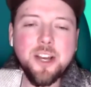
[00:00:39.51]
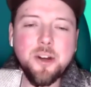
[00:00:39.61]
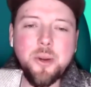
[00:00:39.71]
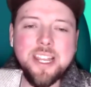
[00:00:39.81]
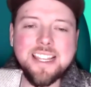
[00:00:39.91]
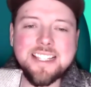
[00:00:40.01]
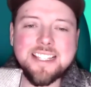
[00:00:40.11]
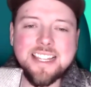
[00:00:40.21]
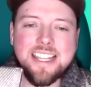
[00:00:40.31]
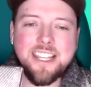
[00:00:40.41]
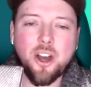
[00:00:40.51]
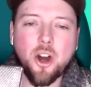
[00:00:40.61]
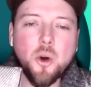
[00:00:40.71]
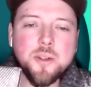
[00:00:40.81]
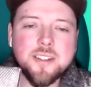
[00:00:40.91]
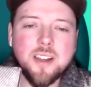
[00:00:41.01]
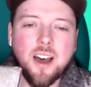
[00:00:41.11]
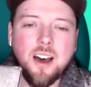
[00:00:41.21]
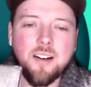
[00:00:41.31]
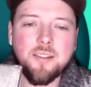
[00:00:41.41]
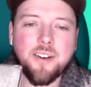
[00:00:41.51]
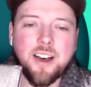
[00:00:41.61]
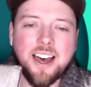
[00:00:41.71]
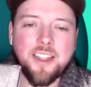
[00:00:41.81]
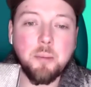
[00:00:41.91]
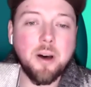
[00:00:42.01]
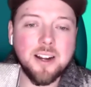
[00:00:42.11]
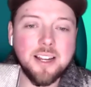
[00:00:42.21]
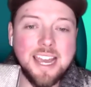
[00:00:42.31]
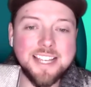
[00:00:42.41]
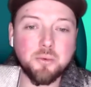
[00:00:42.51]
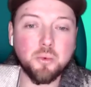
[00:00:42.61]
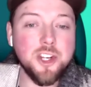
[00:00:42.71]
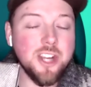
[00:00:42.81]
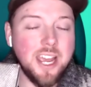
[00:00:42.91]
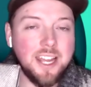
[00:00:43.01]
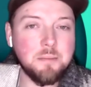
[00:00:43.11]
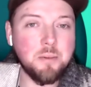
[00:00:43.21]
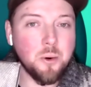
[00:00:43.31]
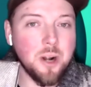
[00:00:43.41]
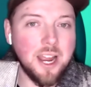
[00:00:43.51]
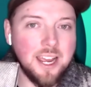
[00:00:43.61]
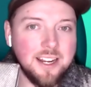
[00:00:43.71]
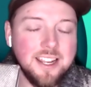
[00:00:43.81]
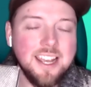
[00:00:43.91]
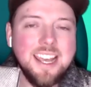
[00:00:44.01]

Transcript: who is the host of uh, the podcast Rich Ad Poor Ad.